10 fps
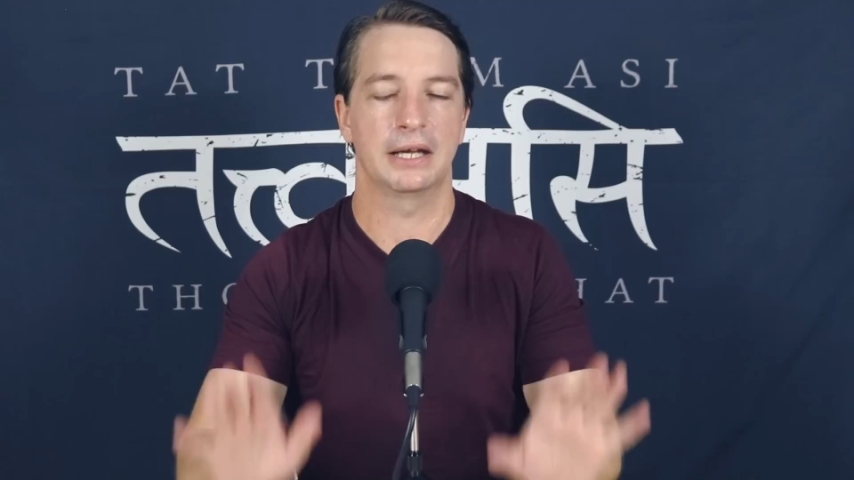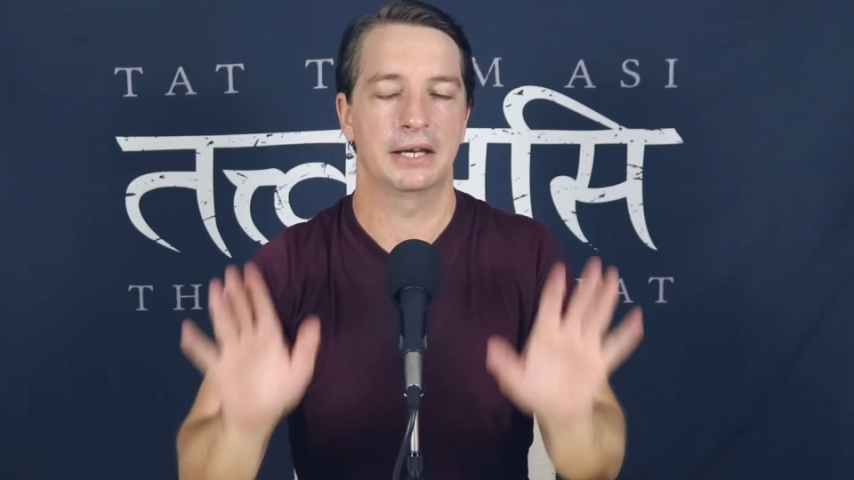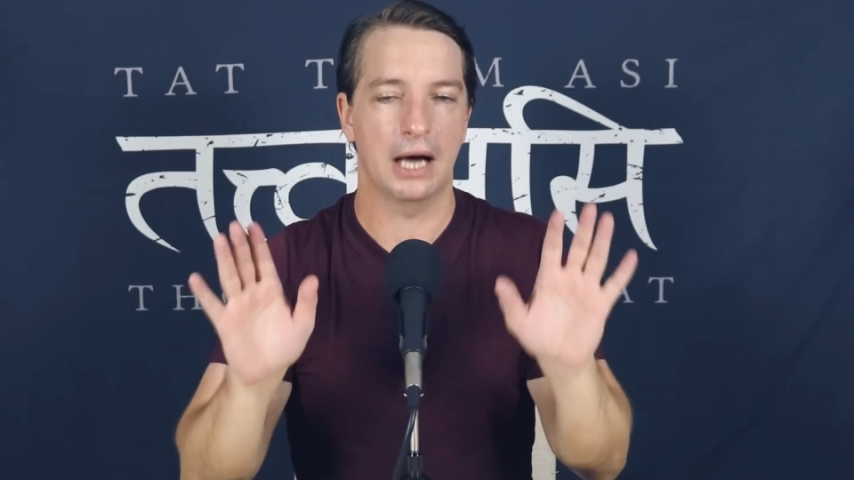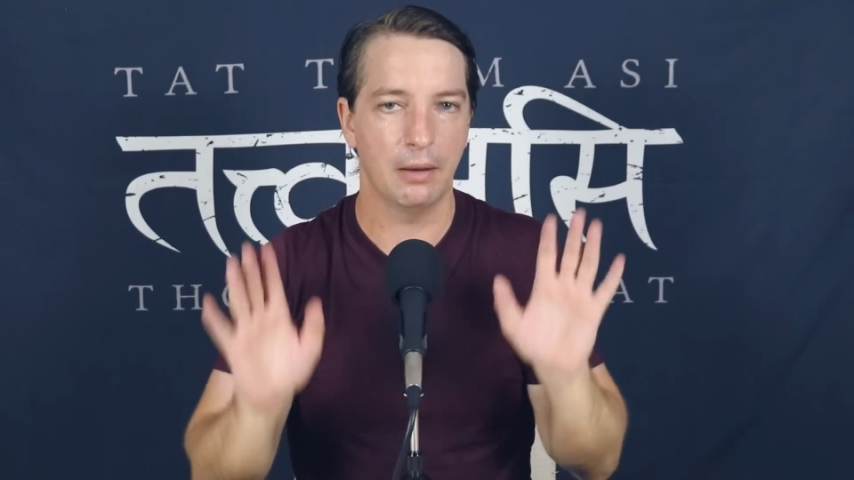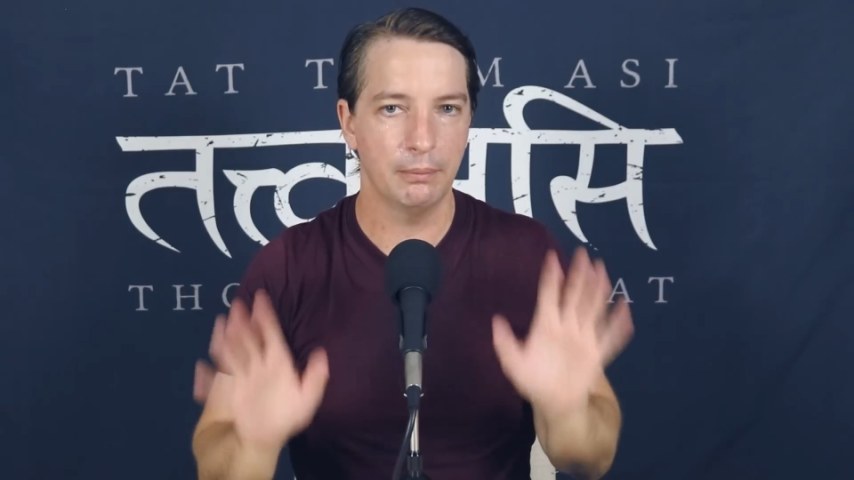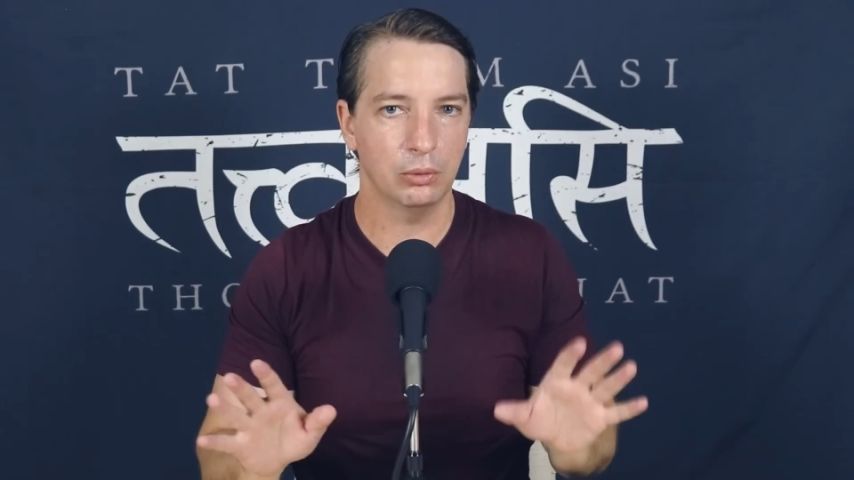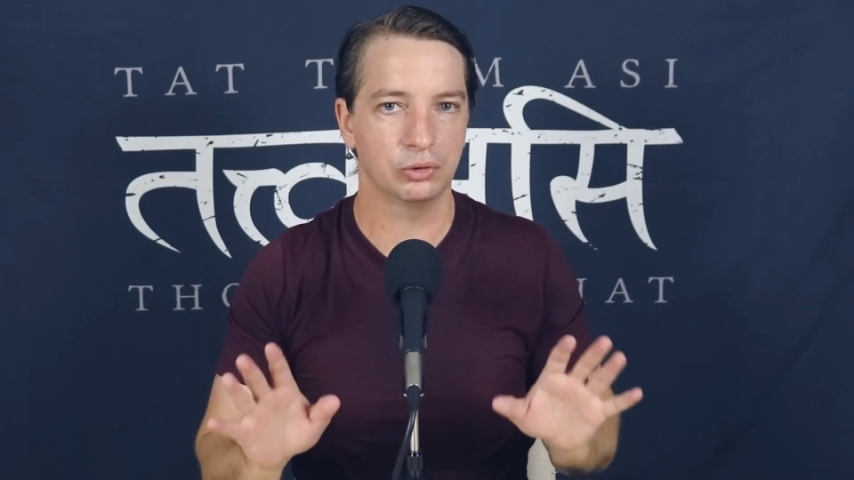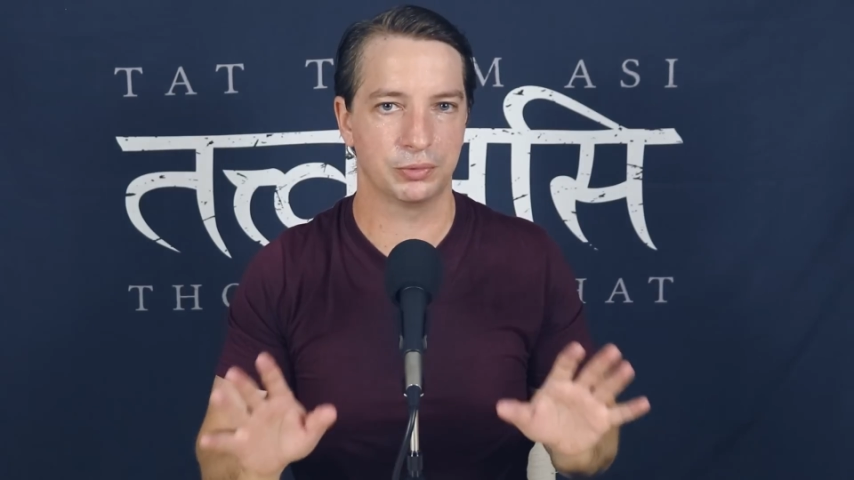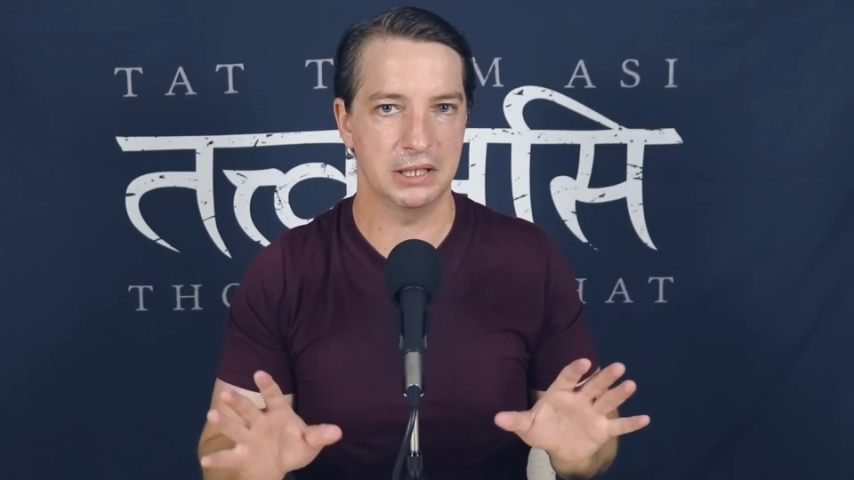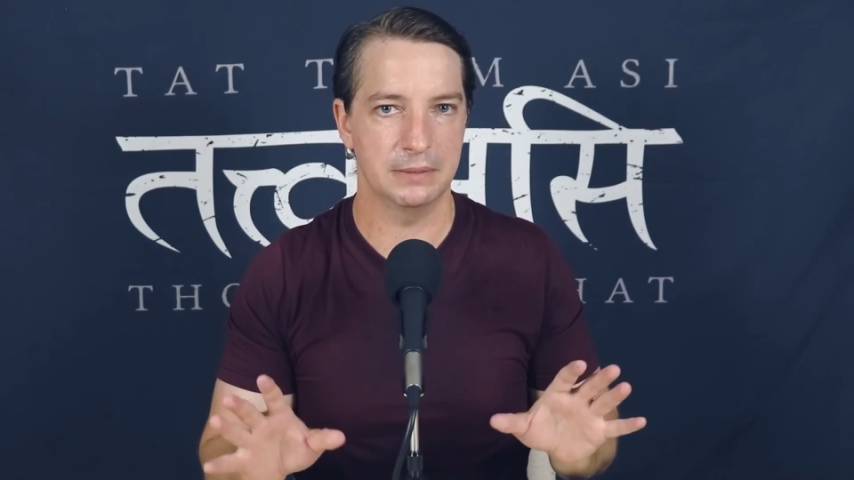It
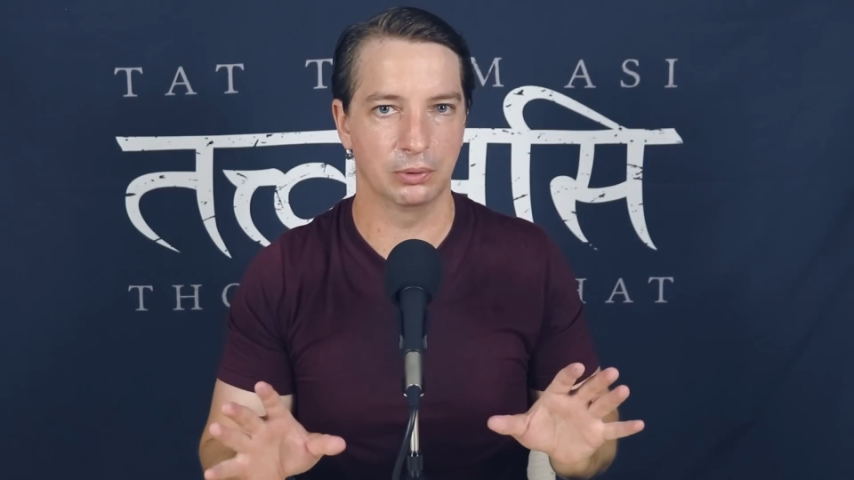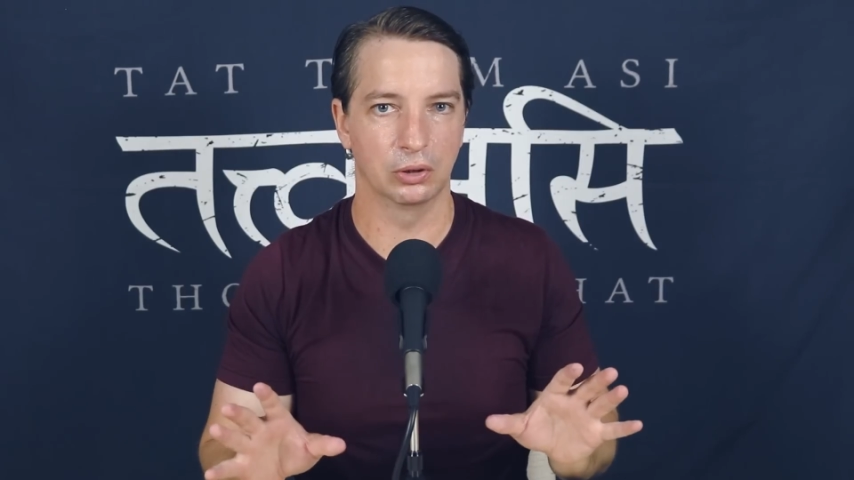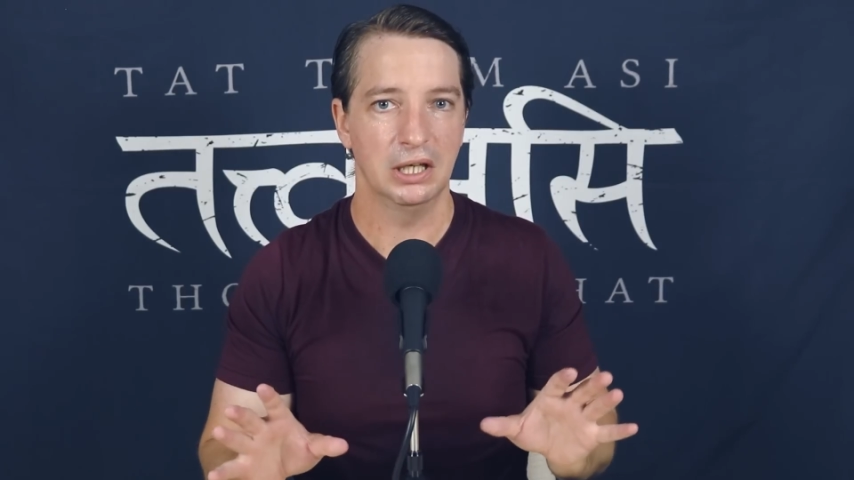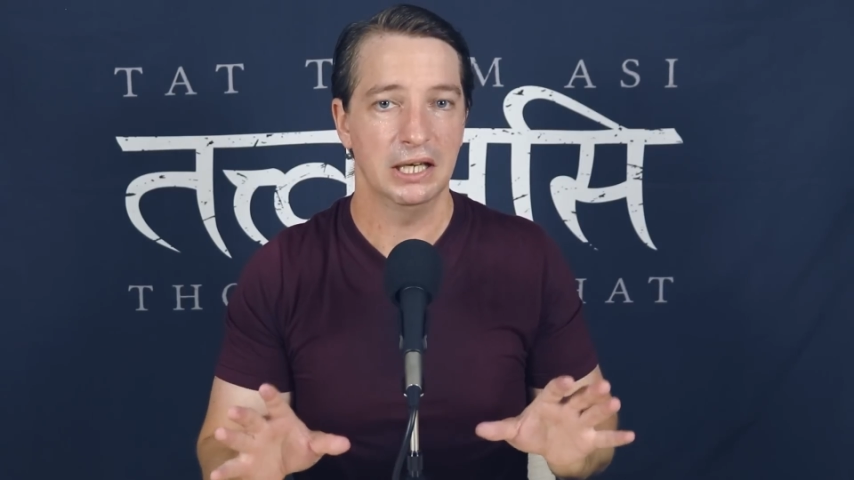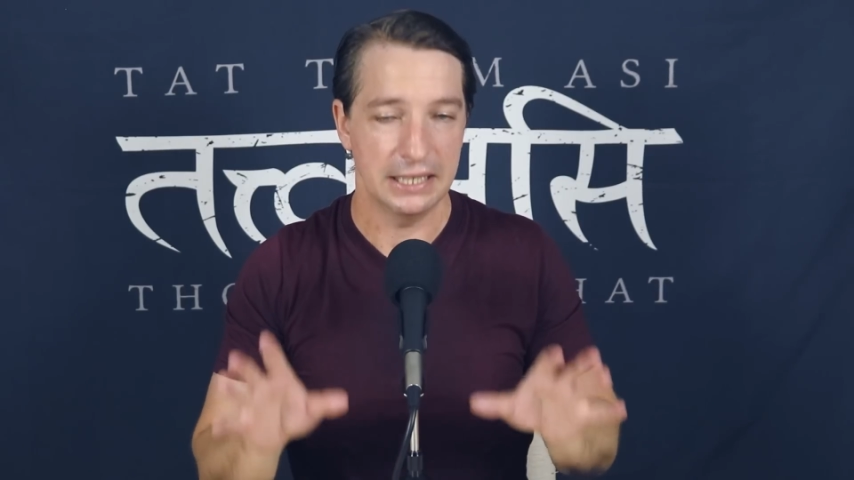humbles people,